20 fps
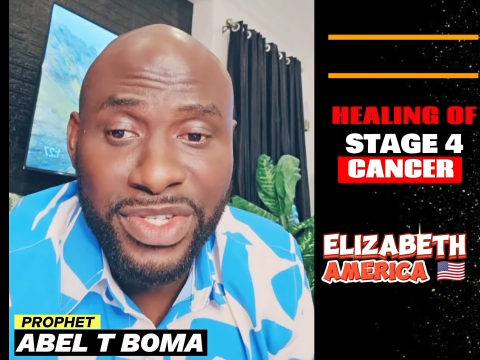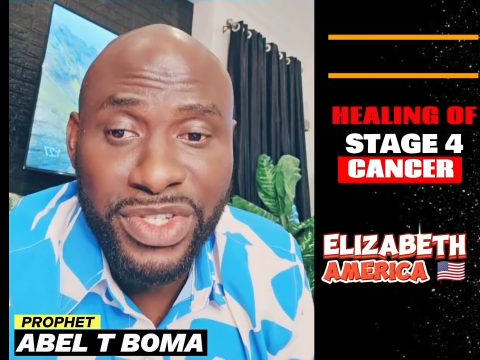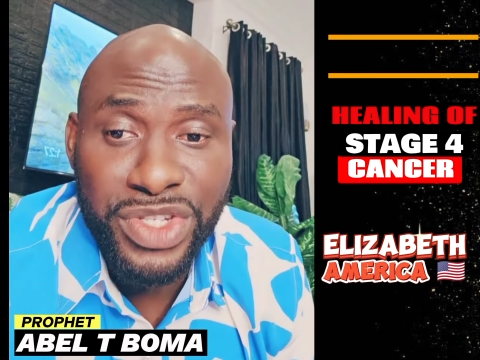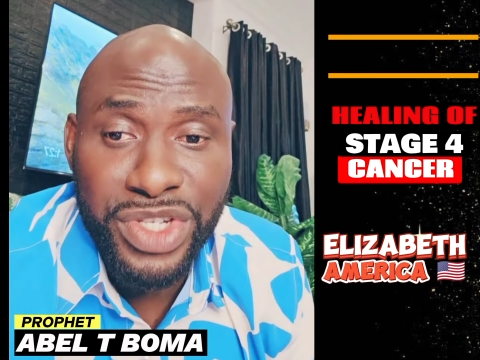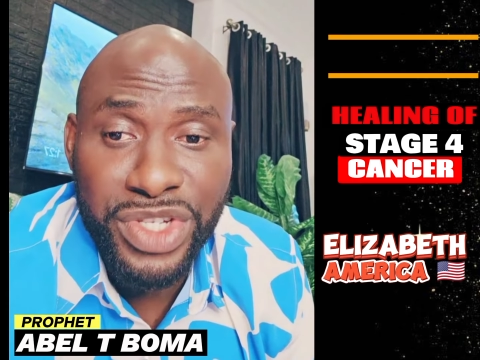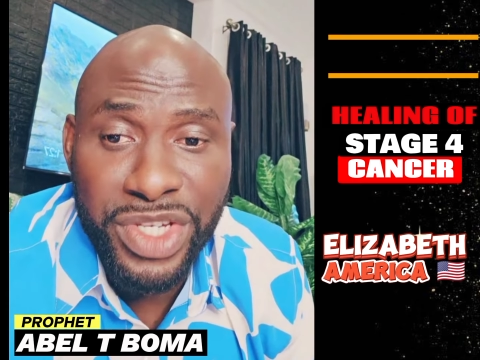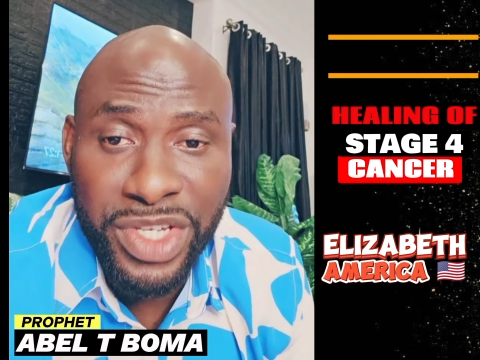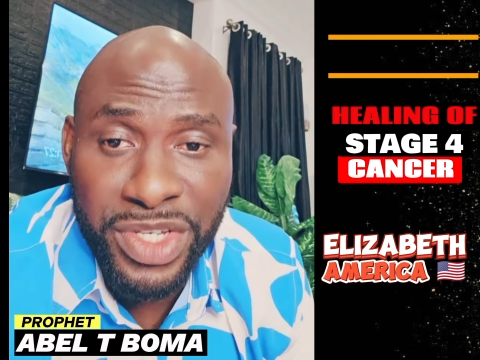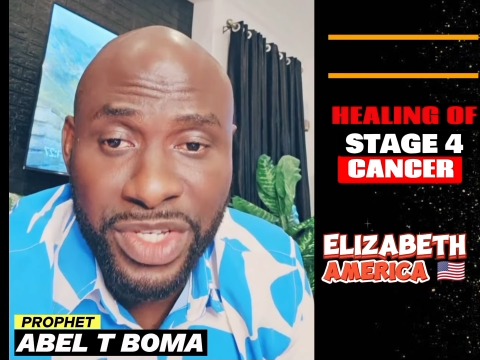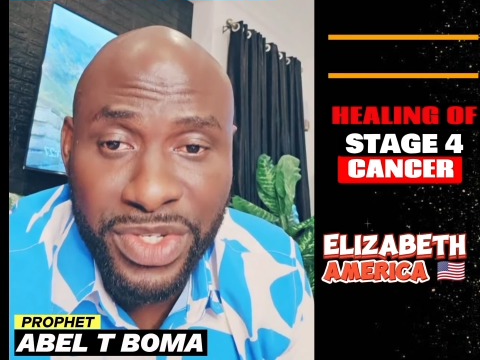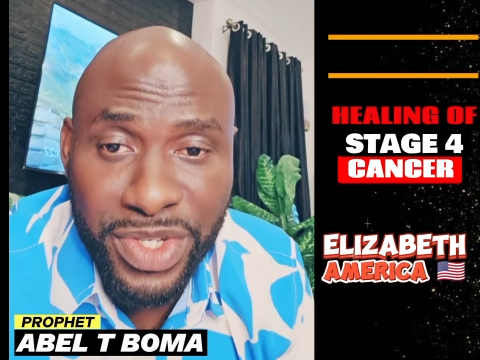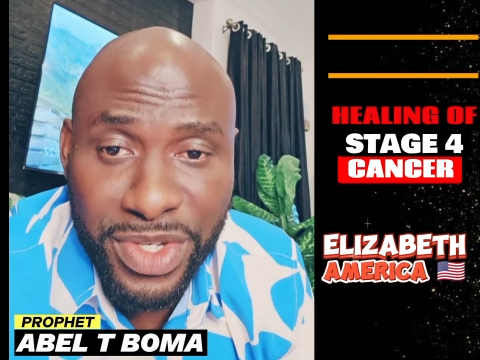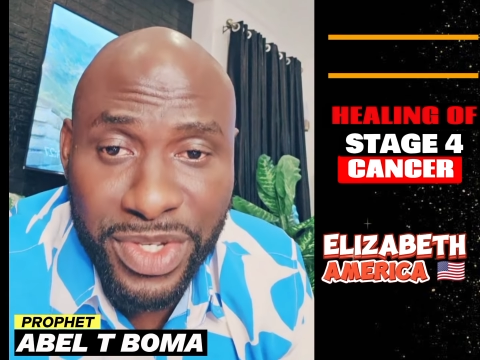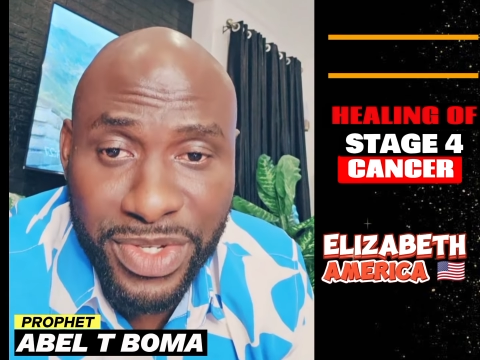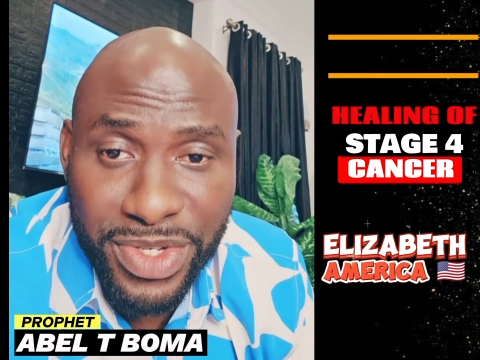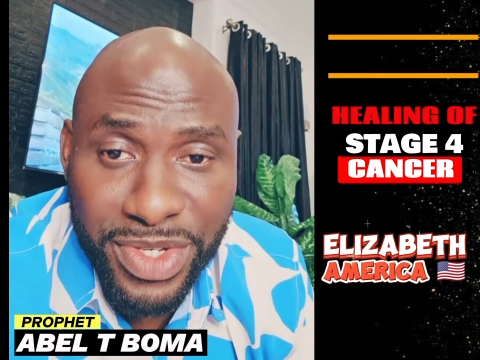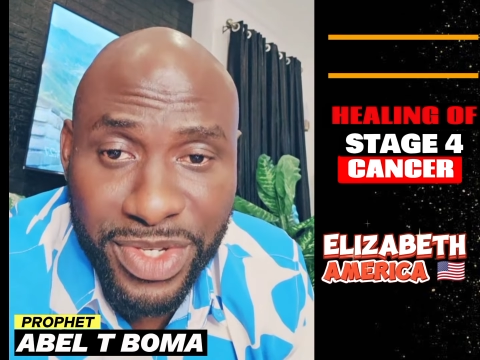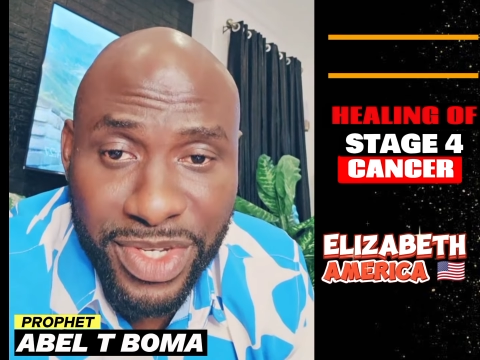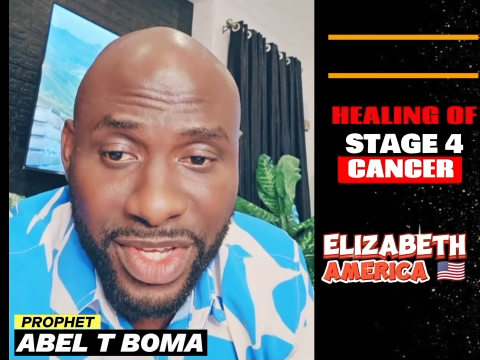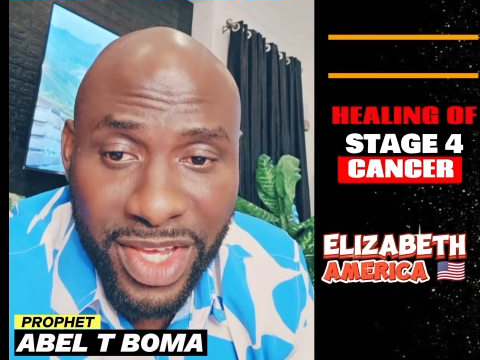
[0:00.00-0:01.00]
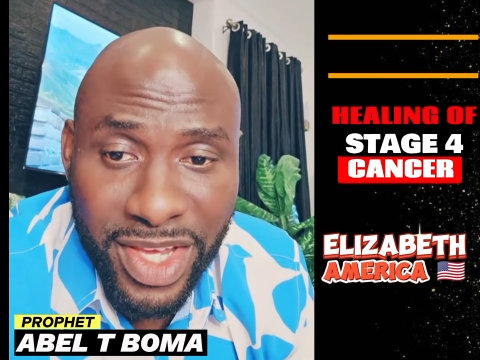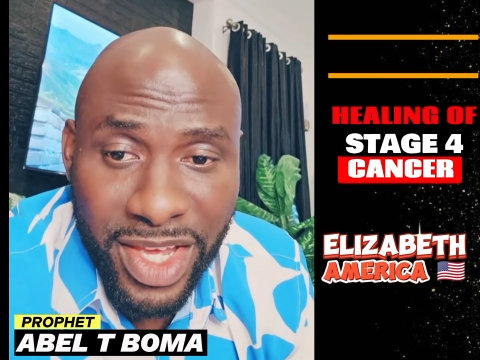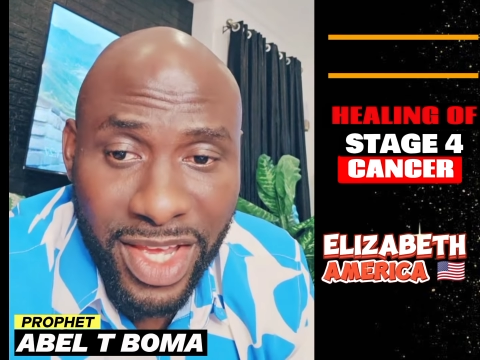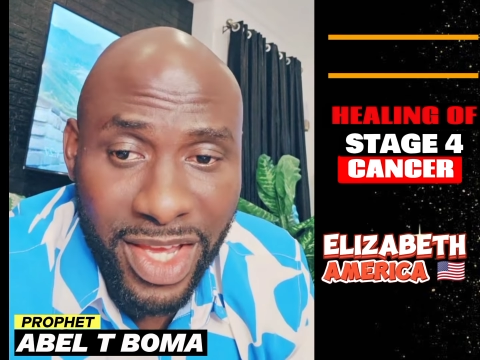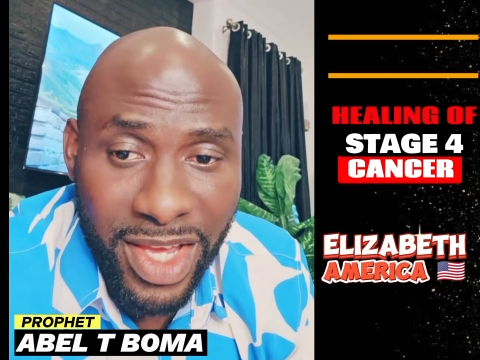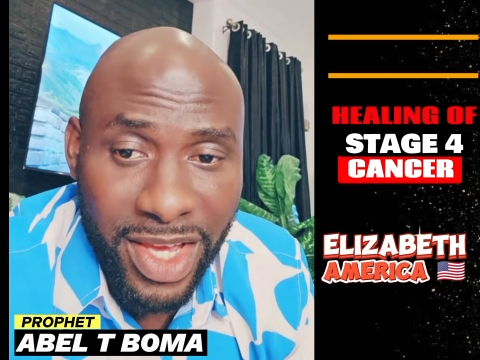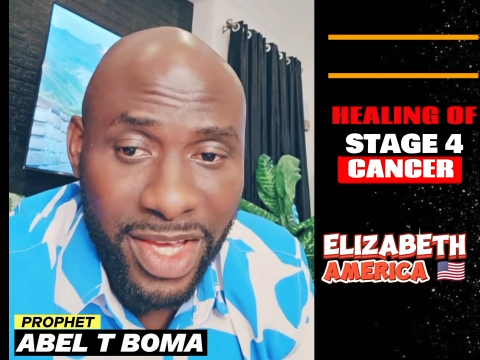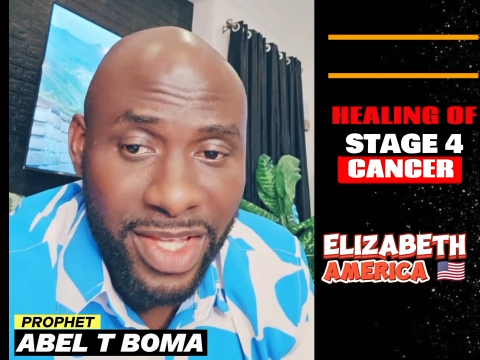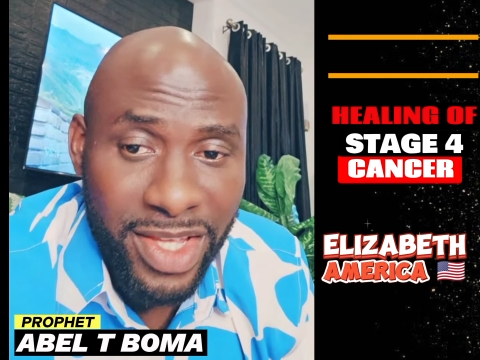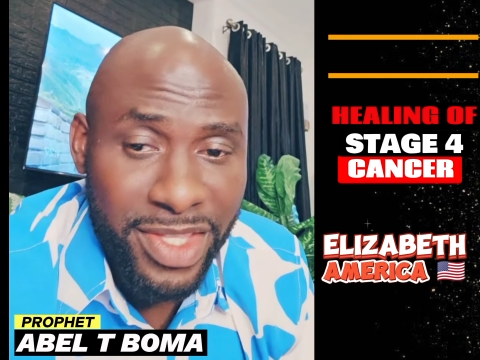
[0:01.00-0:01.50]
Jesus.
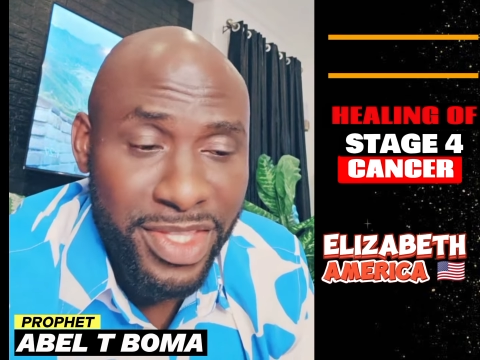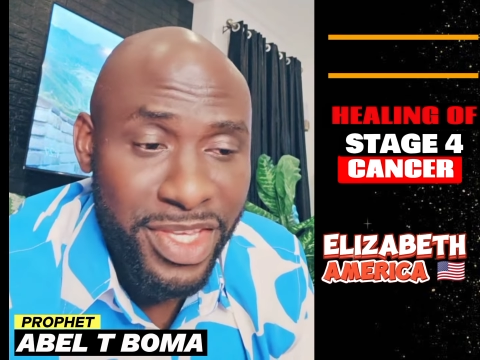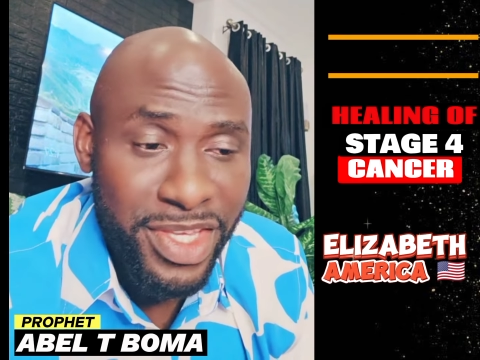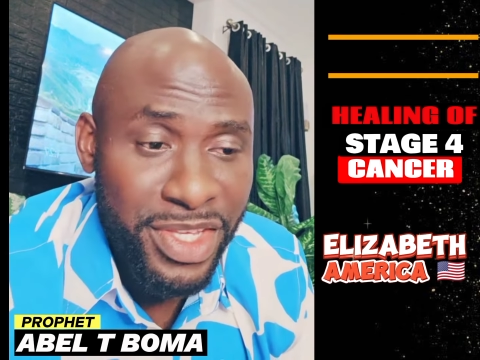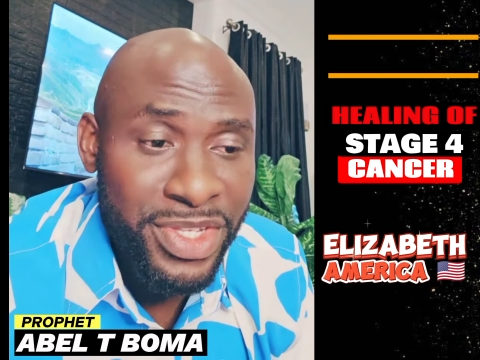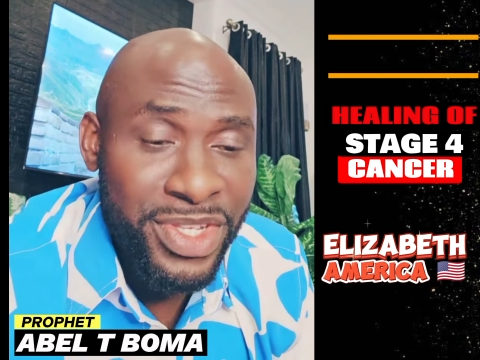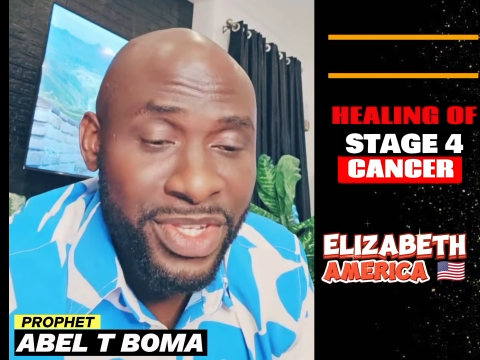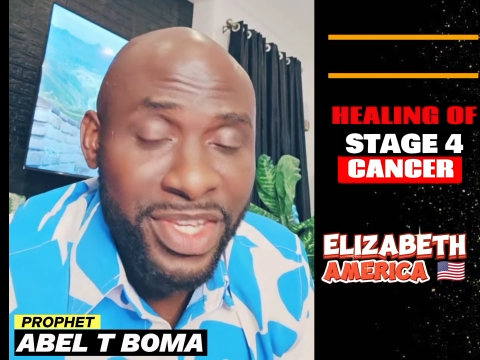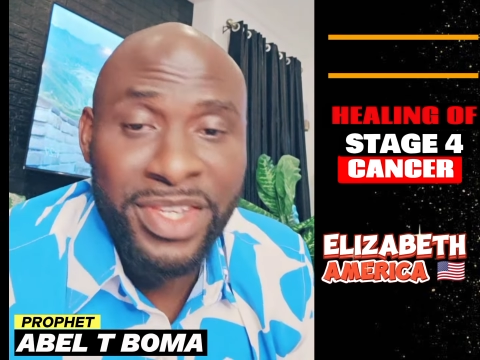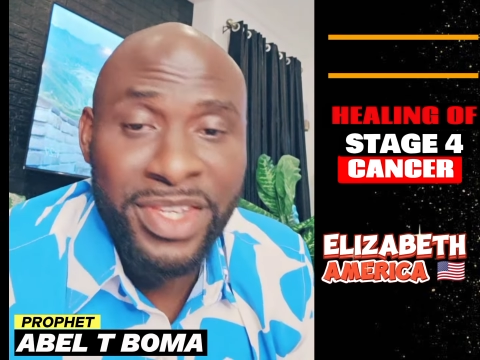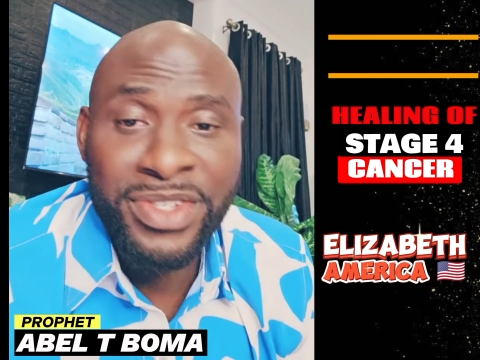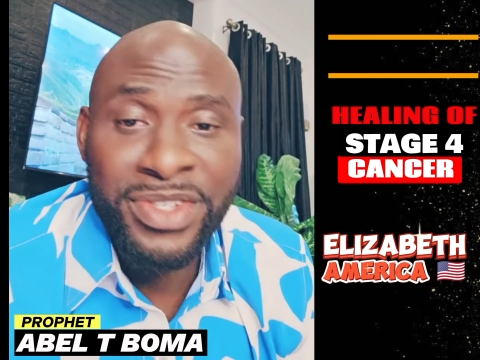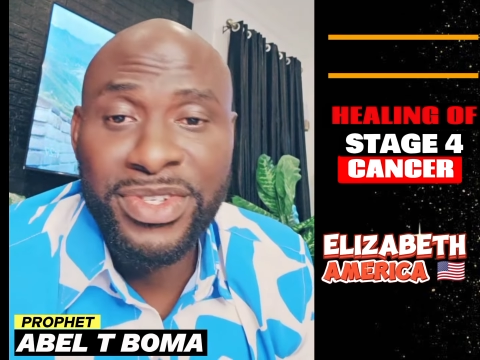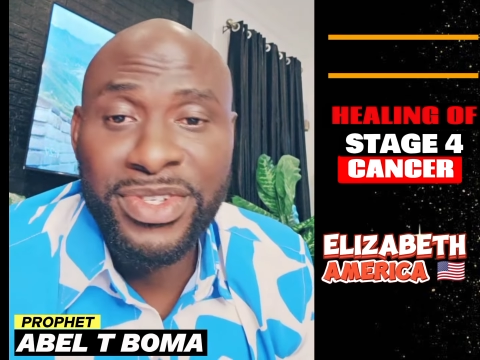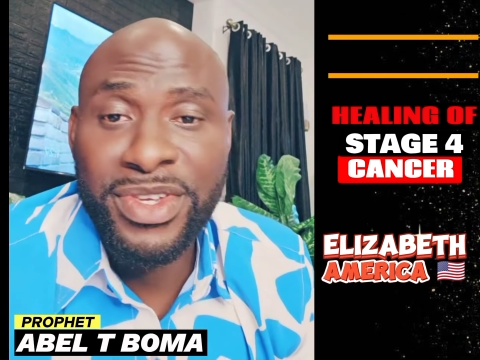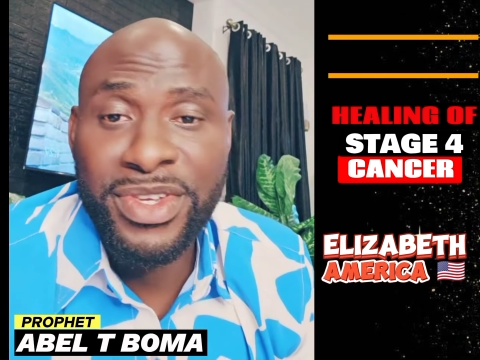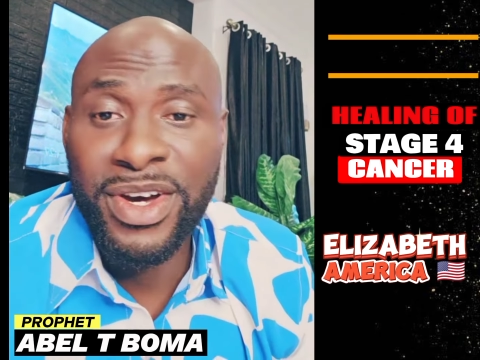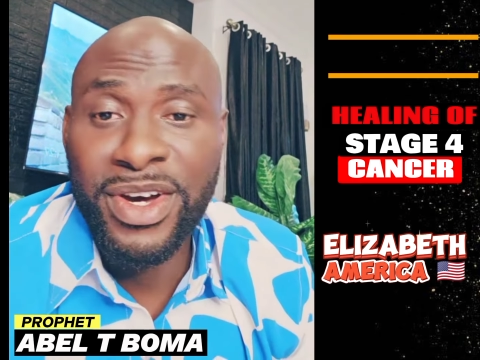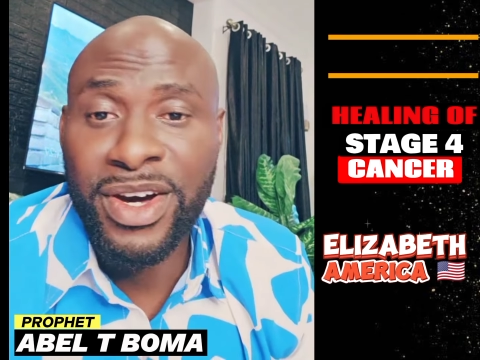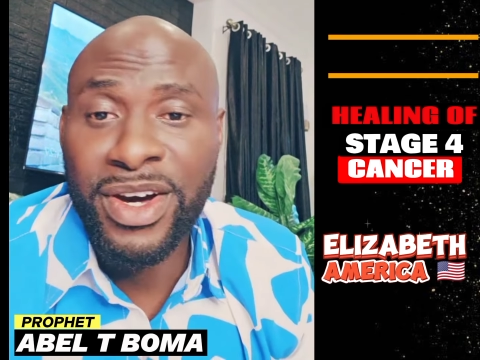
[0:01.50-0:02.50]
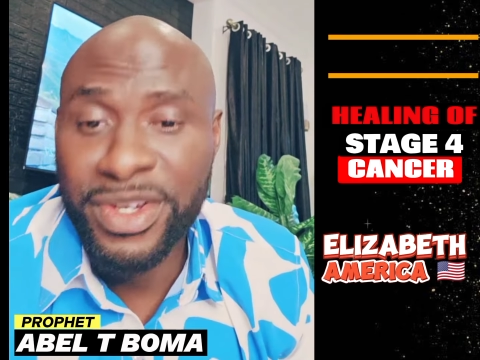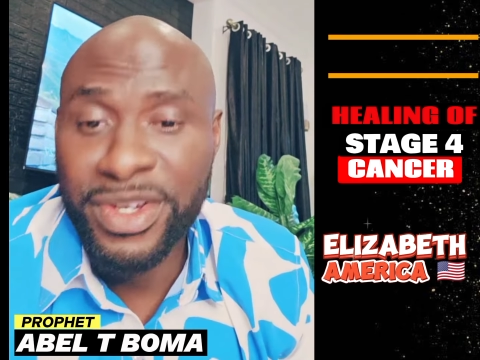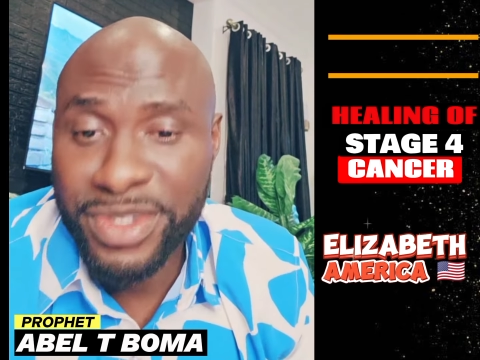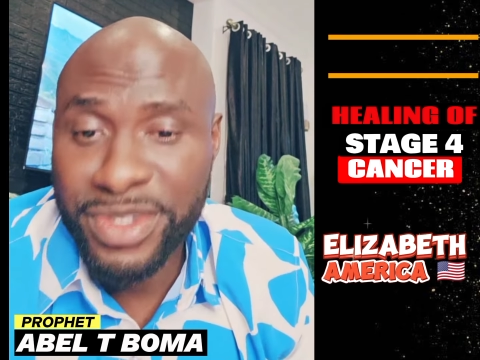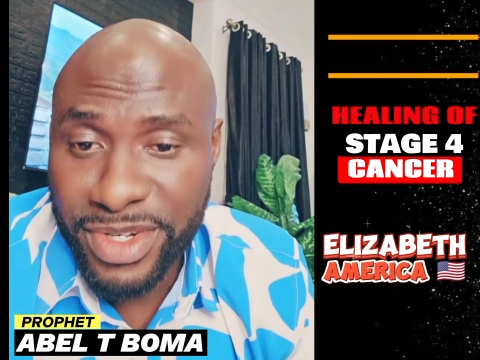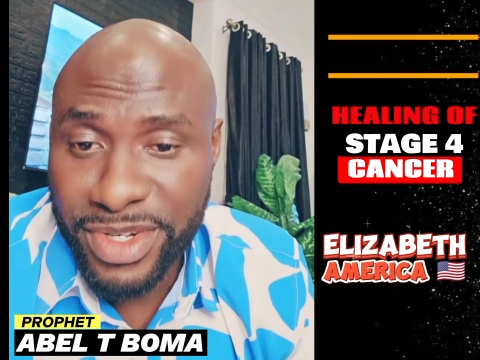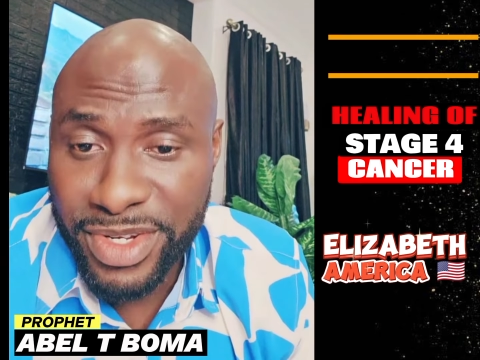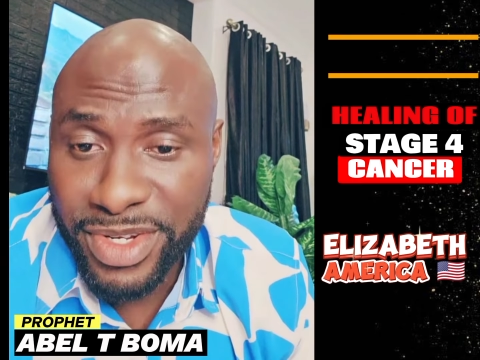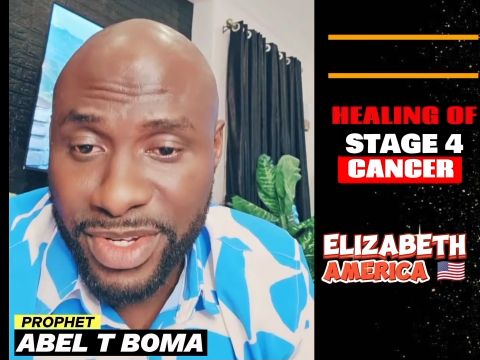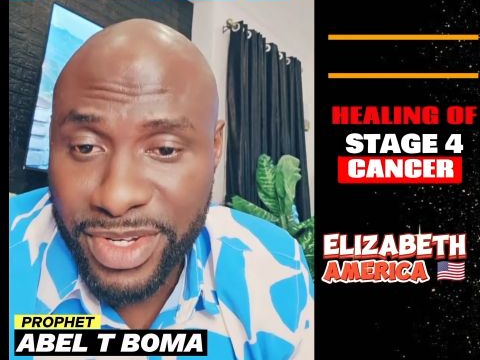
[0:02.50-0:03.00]
This is
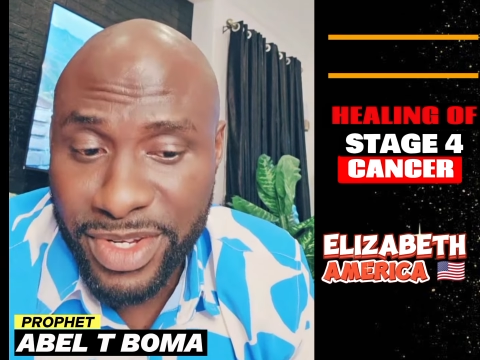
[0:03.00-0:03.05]
God.